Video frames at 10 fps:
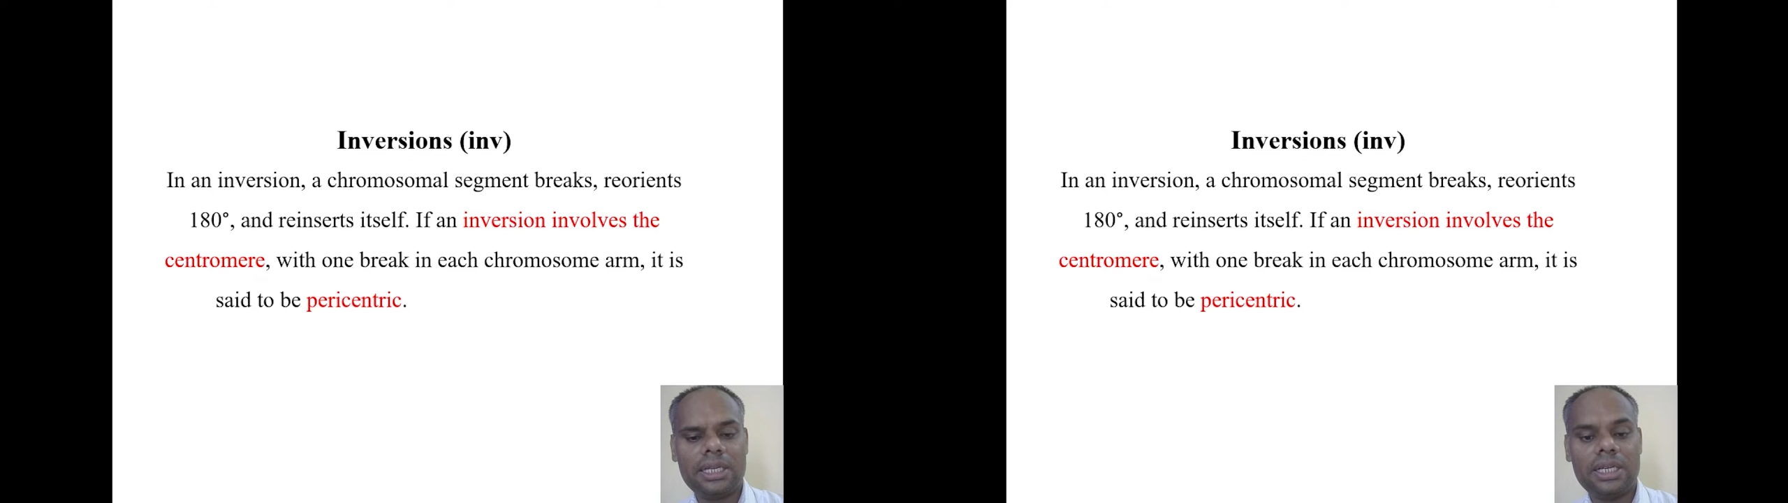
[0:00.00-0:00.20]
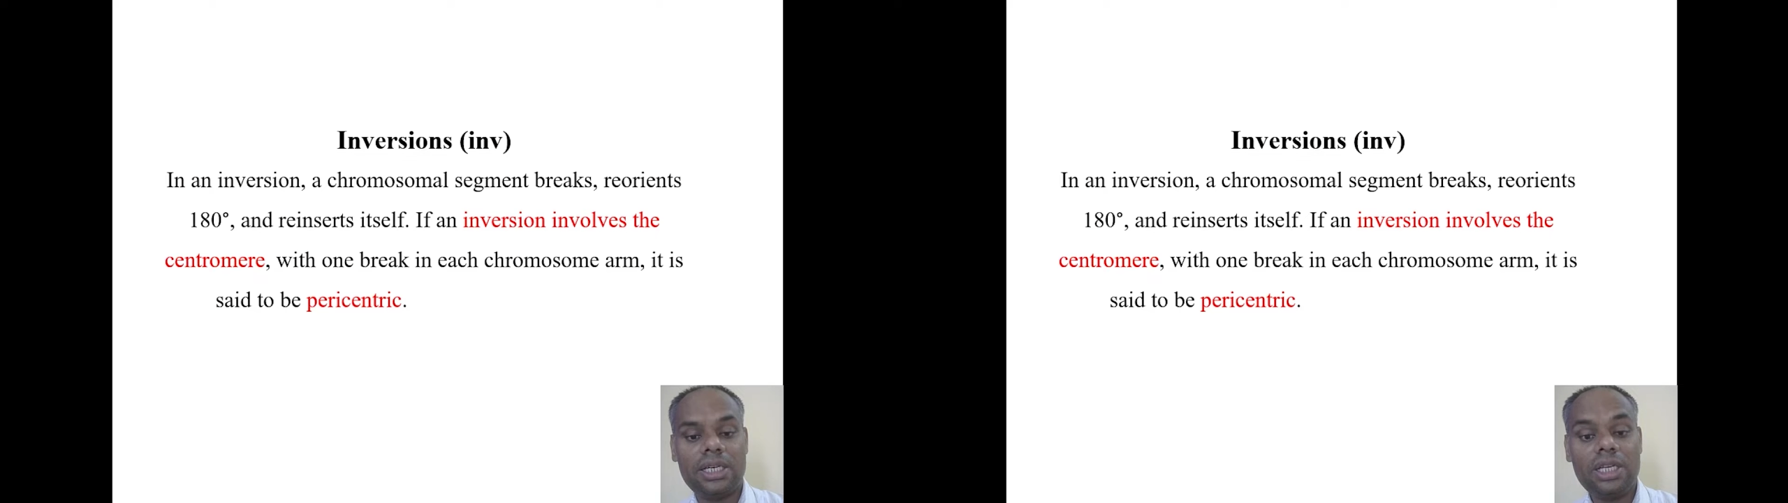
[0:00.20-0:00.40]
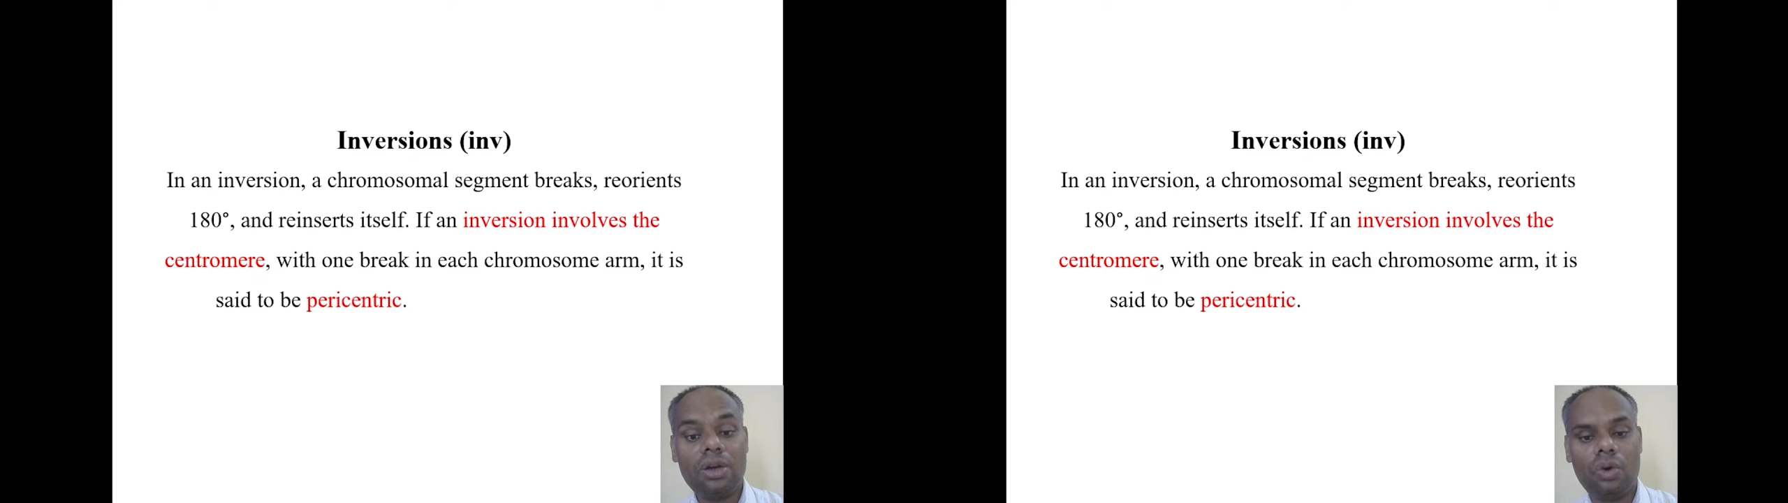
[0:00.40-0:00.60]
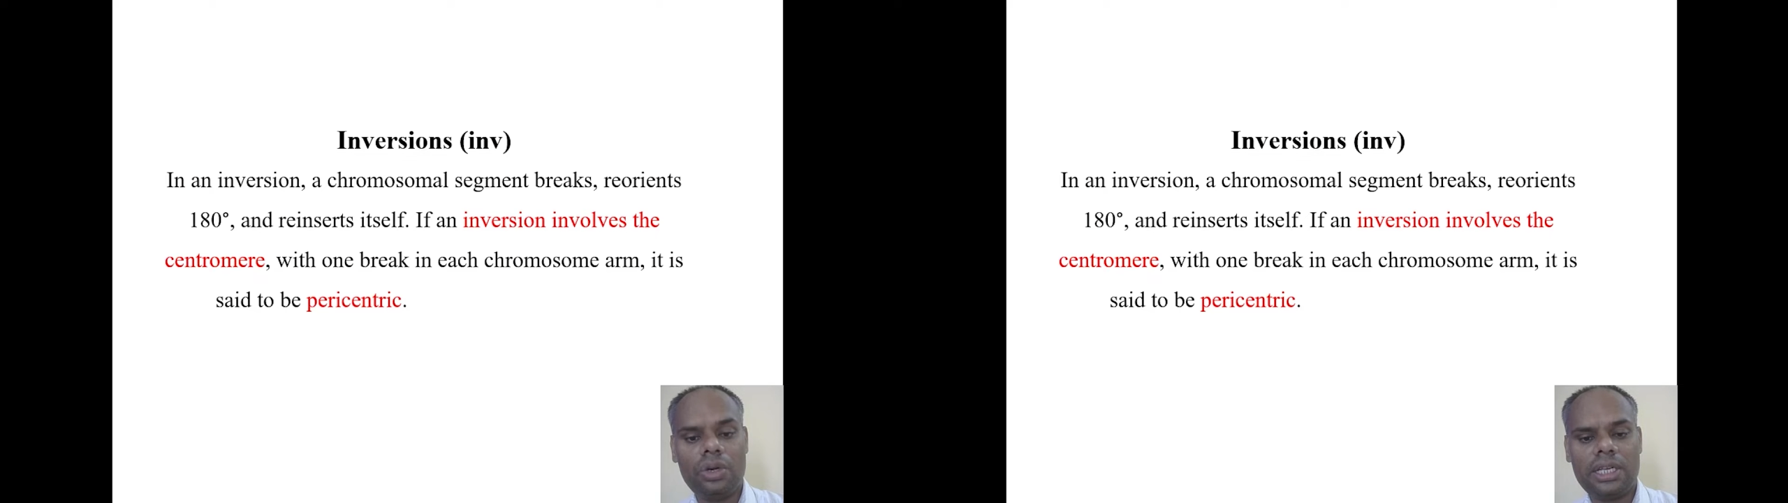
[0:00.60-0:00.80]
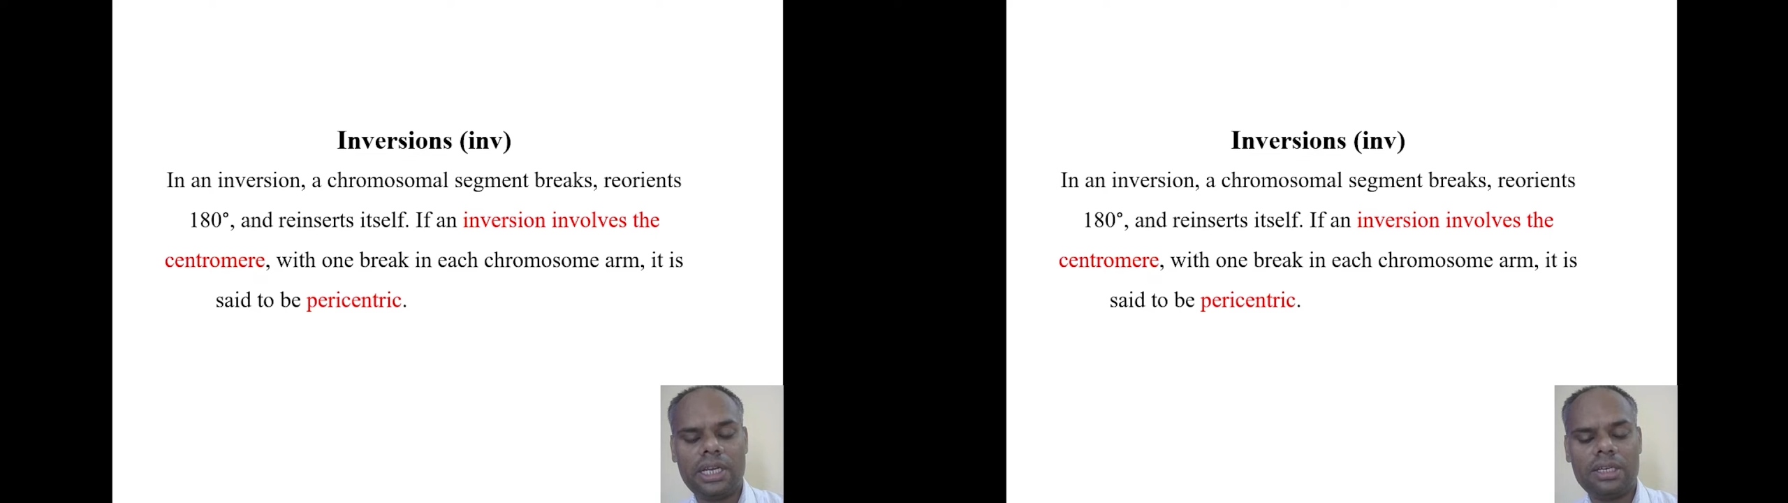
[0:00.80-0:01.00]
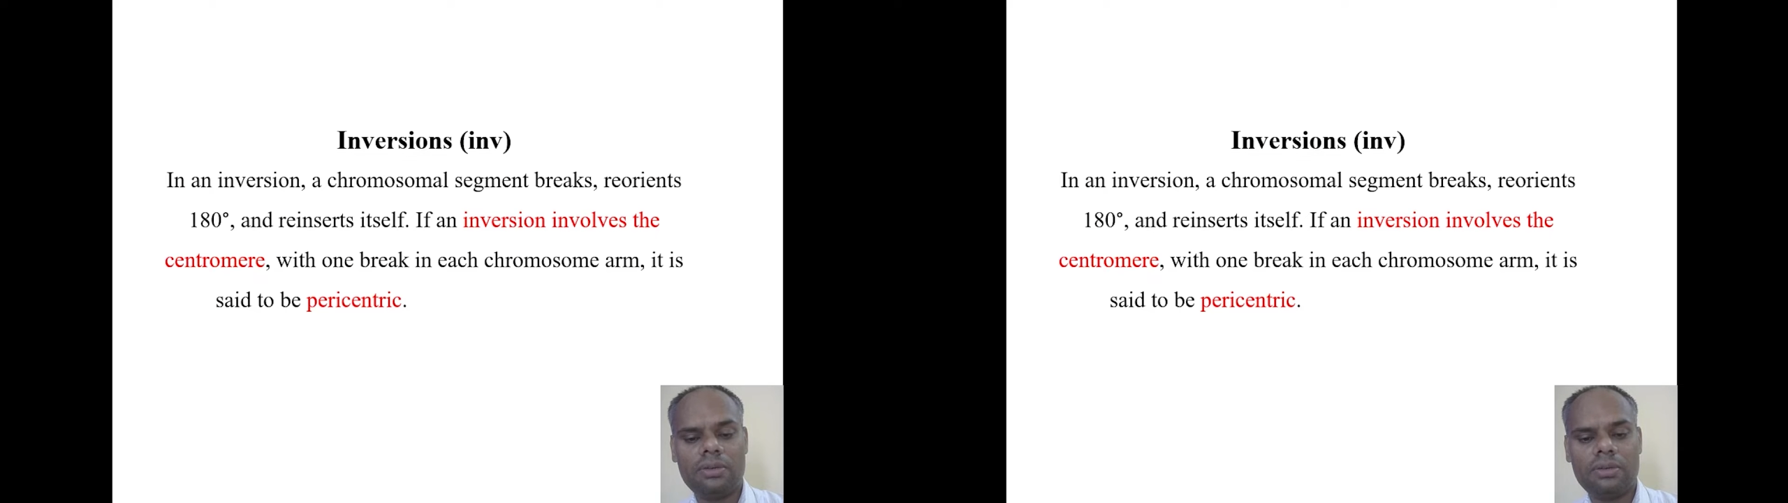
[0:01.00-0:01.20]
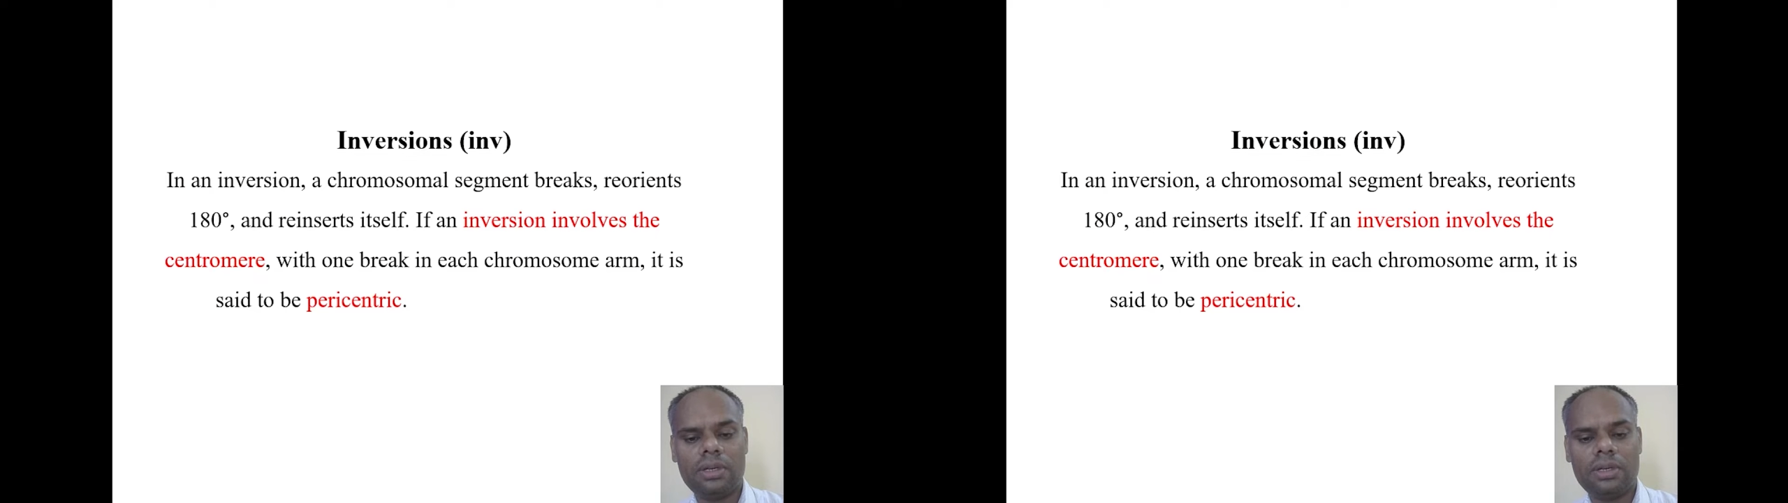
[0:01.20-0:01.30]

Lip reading: reorient